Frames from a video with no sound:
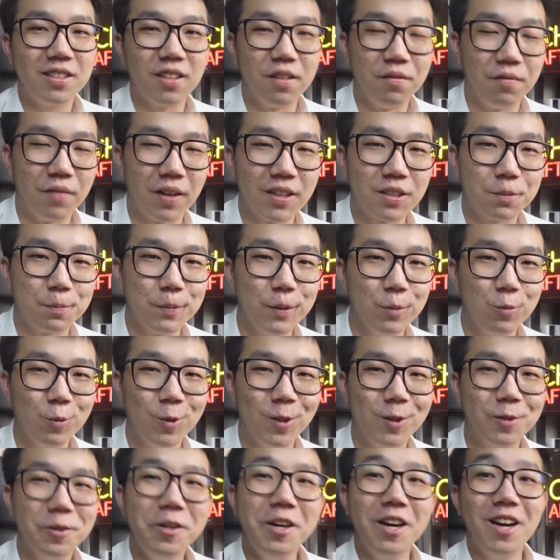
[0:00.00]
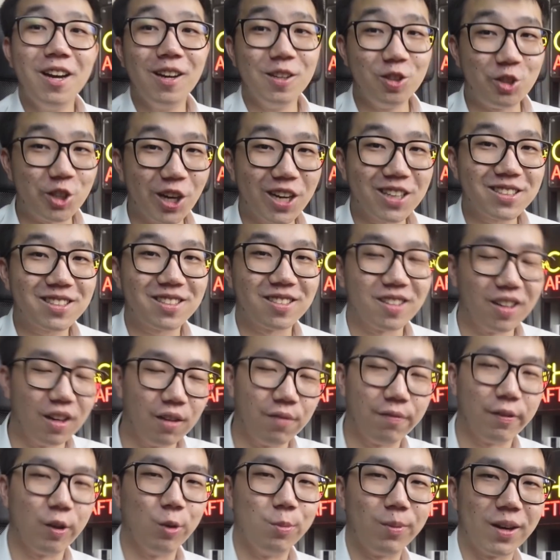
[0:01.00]
investment world just a
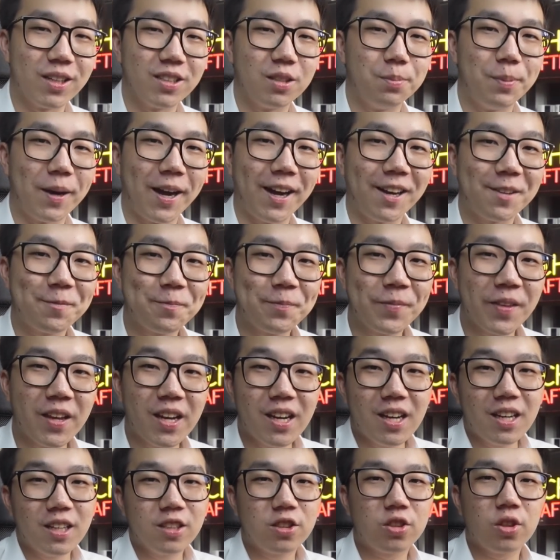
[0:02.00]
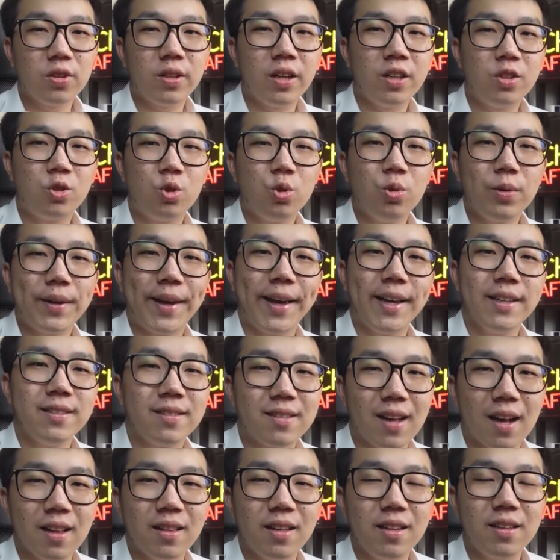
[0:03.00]
few months back. So they drew case
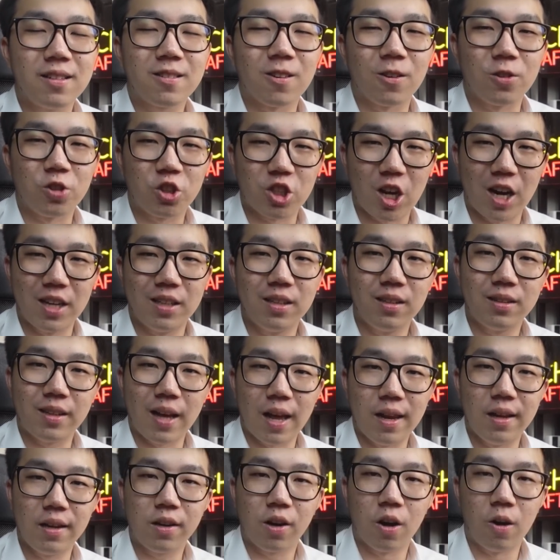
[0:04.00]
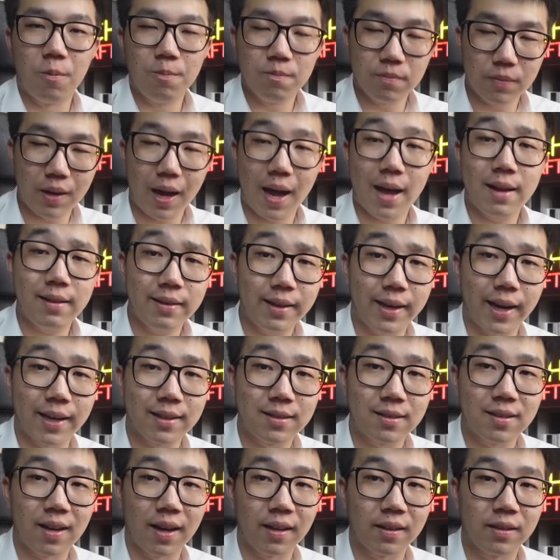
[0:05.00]
studies on China telecom and
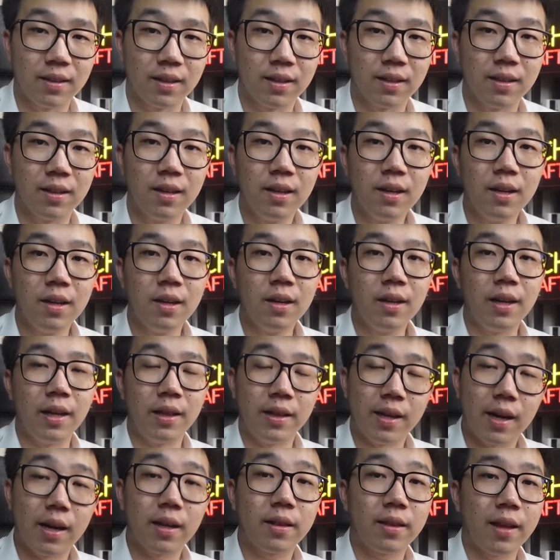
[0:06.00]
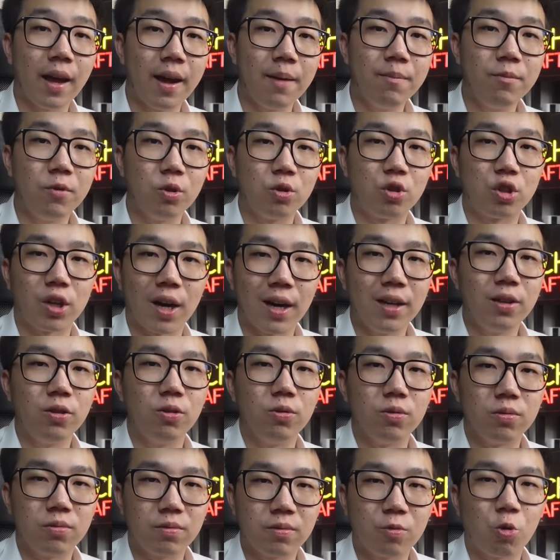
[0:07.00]
gas sector in their attempt to trying
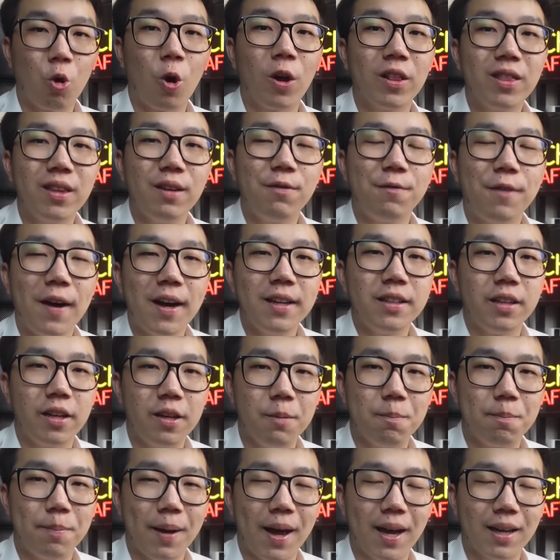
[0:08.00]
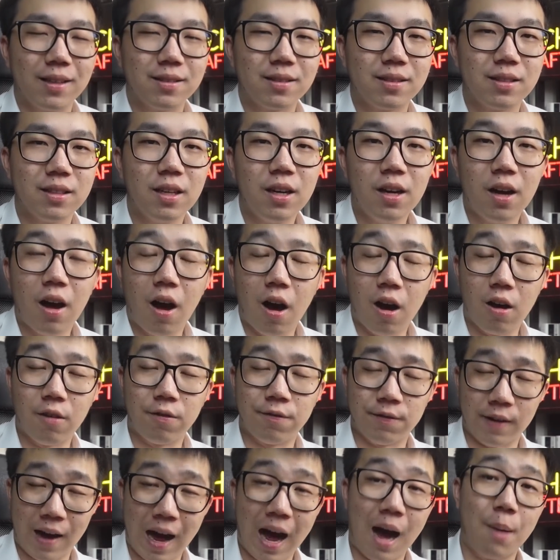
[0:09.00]
to quantify the impacts
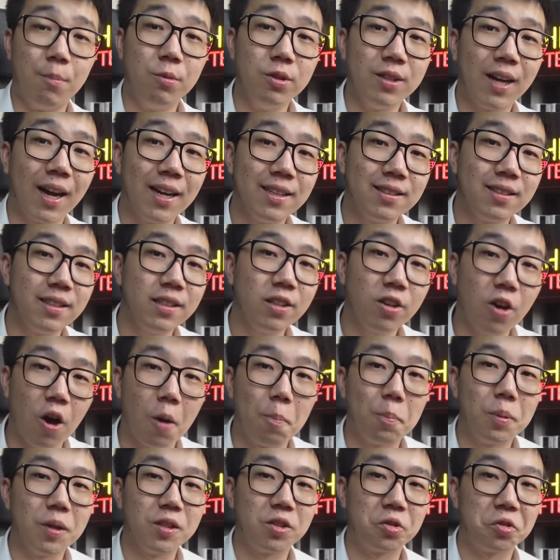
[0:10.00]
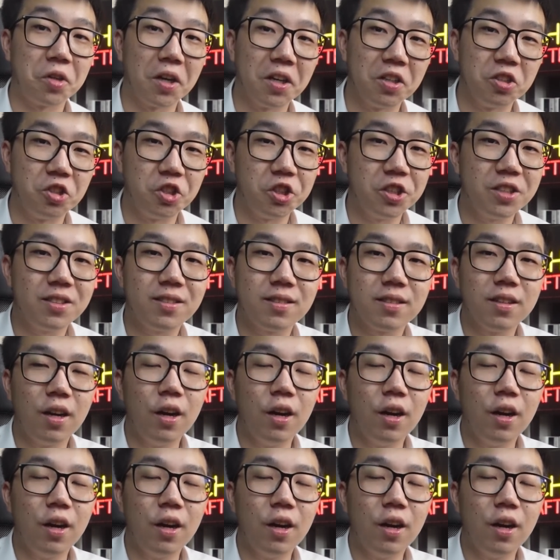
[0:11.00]
of harmonizing corporate strategies